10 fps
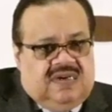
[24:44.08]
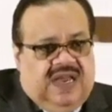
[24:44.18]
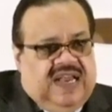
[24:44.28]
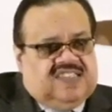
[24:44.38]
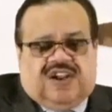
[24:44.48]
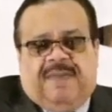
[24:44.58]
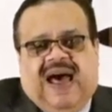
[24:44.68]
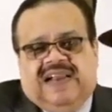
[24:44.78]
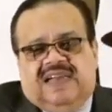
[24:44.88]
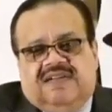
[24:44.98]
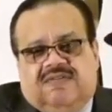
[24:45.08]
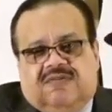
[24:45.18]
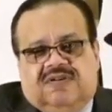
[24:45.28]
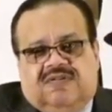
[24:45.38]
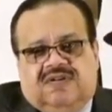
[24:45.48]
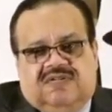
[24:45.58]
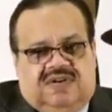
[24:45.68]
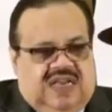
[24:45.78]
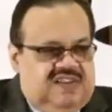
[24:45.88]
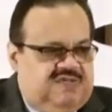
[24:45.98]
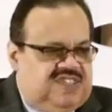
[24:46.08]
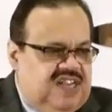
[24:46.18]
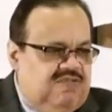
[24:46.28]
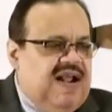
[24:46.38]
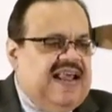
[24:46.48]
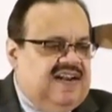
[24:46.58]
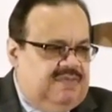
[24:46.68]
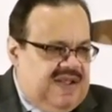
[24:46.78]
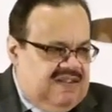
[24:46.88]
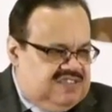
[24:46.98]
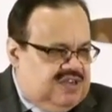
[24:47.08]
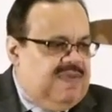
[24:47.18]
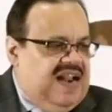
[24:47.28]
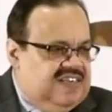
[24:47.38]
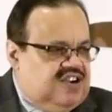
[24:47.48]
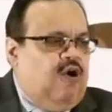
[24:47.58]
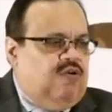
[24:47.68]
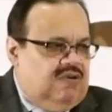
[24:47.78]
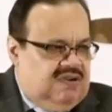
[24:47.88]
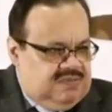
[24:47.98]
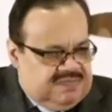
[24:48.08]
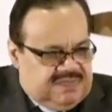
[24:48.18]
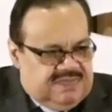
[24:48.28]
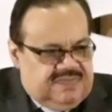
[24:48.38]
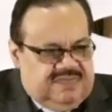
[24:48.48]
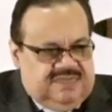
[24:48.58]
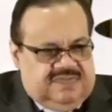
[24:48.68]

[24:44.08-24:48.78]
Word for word: And somebody, as we say, ratted them out. Somebody told on them.